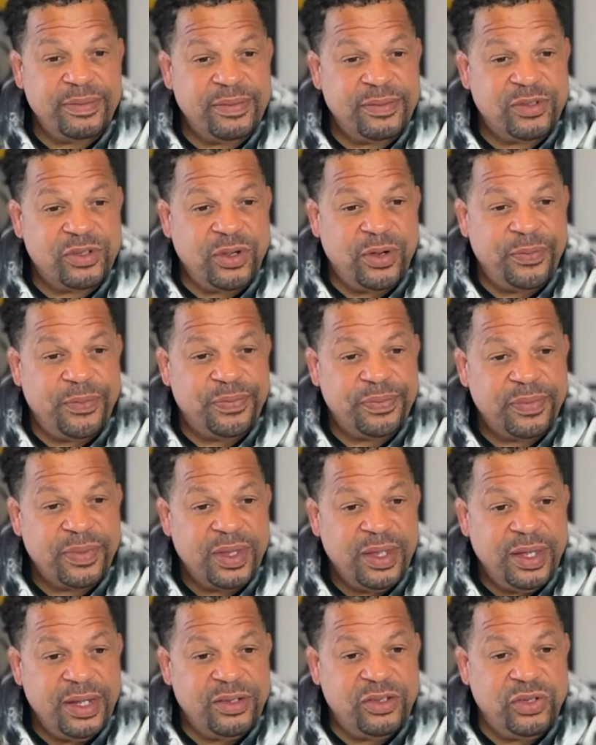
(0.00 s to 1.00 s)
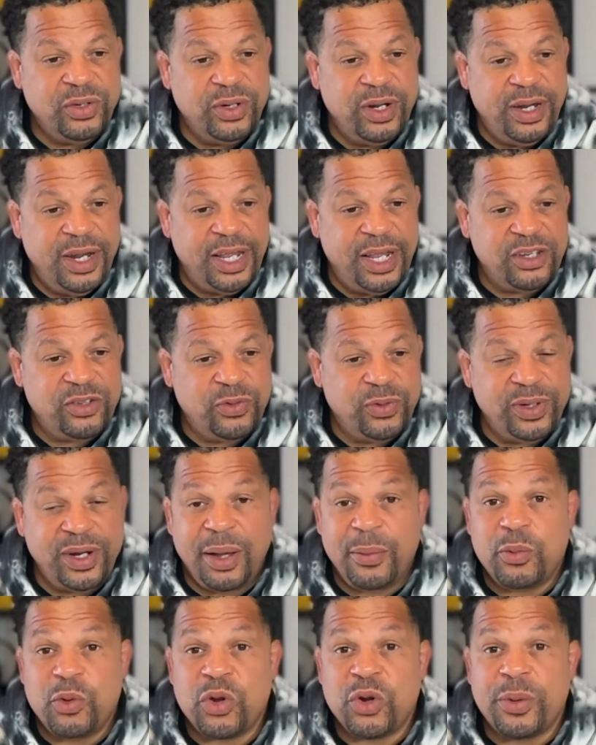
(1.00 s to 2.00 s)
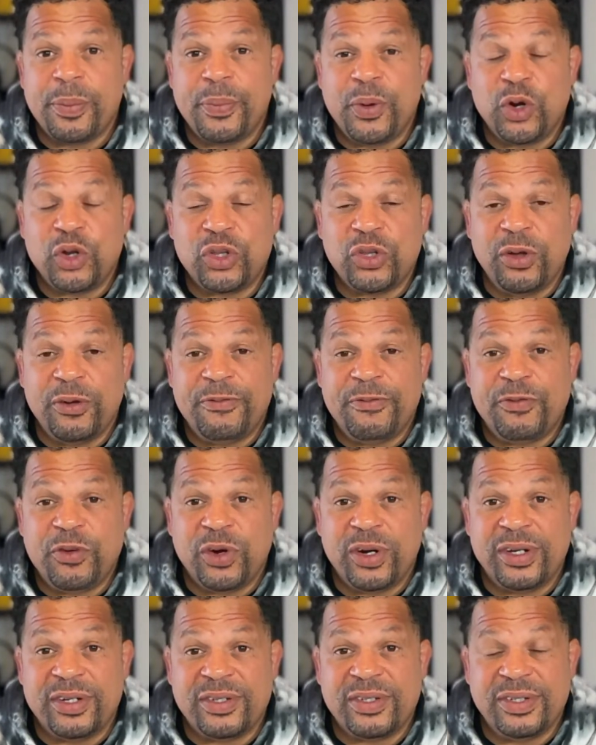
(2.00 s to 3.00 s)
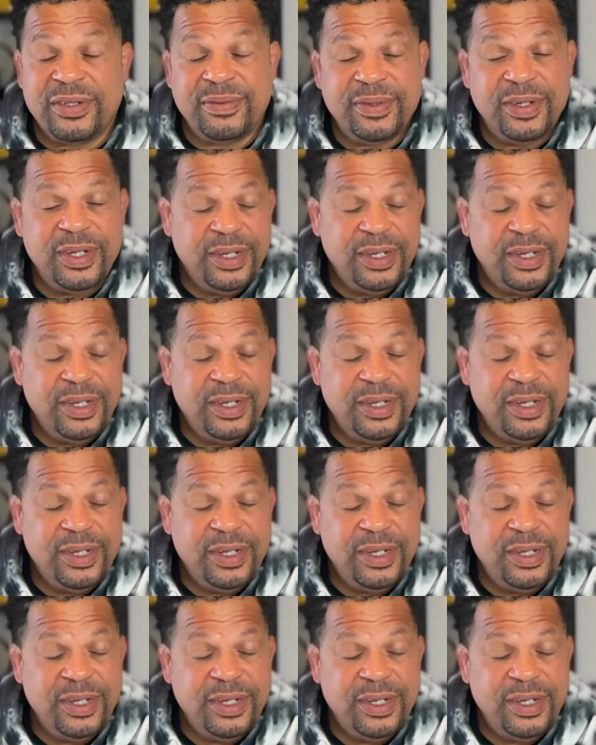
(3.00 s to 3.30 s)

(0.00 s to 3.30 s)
So until the next one, I'm Roberto Ferguson.